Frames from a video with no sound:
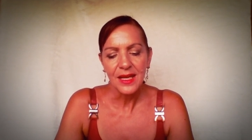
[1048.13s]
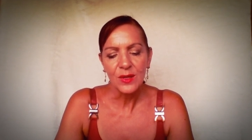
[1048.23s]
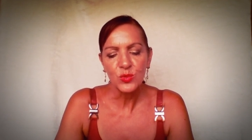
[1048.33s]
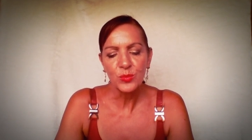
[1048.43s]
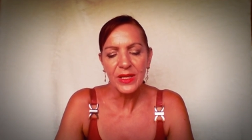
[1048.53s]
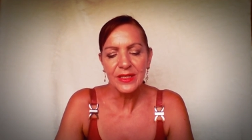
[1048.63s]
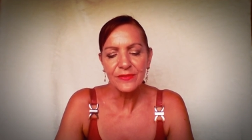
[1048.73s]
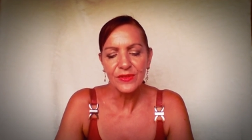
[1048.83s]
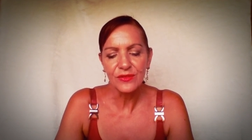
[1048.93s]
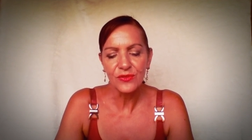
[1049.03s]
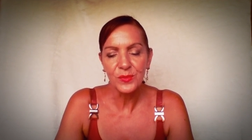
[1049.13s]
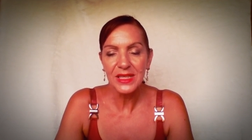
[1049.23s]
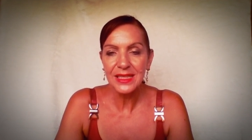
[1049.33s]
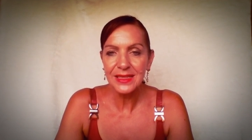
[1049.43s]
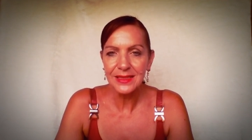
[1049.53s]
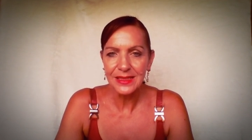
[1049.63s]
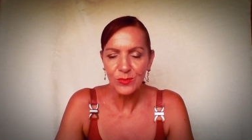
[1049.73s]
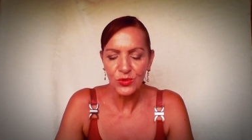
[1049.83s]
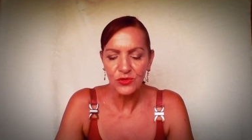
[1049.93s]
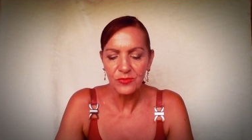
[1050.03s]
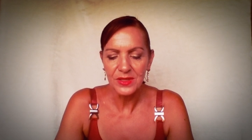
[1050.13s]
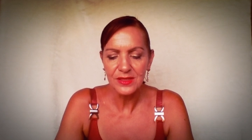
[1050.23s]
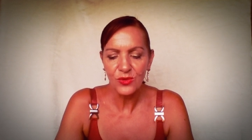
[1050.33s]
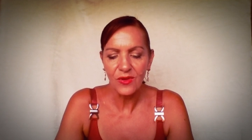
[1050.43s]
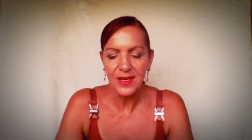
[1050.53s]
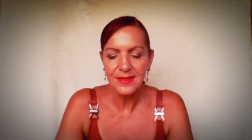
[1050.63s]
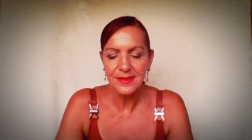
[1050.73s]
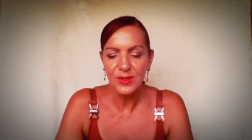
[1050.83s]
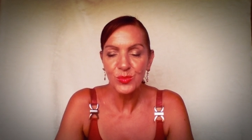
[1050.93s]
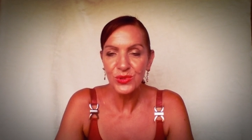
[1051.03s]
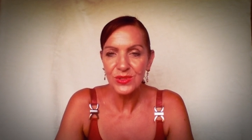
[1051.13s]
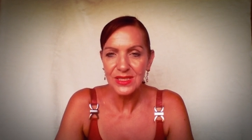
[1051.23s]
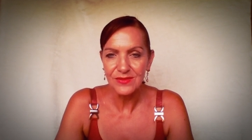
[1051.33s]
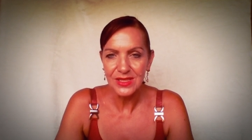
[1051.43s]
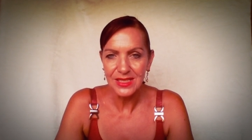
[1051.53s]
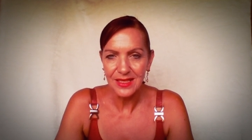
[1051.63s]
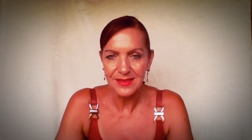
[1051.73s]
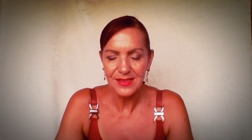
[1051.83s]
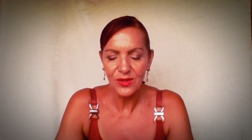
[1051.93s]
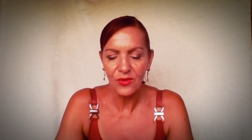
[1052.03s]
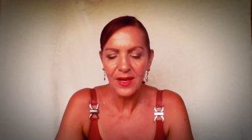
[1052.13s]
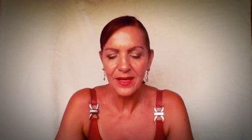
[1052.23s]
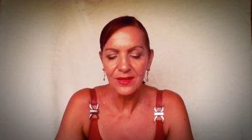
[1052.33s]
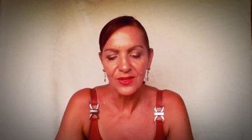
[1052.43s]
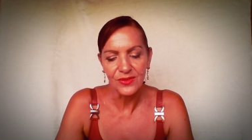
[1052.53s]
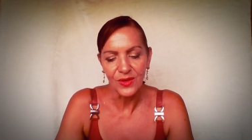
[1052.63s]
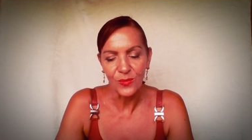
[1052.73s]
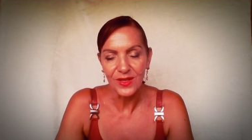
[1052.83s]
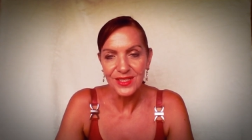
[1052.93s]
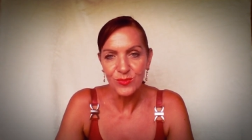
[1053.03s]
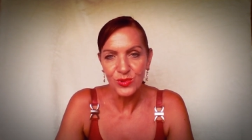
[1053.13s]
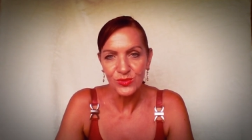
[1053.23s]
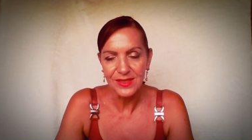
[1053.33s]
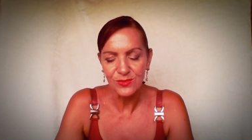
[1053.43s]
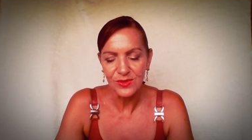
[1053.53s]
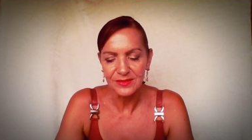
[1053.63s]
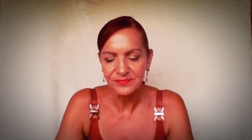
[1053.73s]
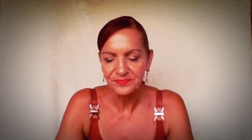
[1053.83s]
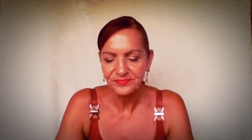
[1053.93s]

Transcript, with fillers: and will benefit from a healing movement, grace, and the beauty of the dancing crane. Oh, no wonder you pulled this one.